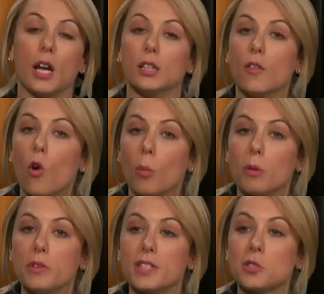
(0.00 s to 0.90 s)
I love horror
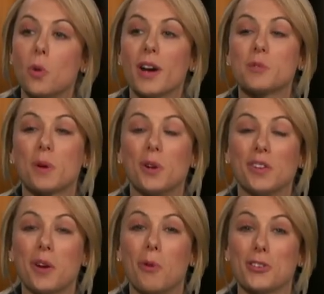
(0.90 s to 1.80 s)
movies. That's why I spent
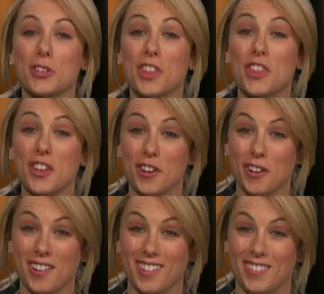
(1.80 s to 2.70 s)
all night watching Thinner,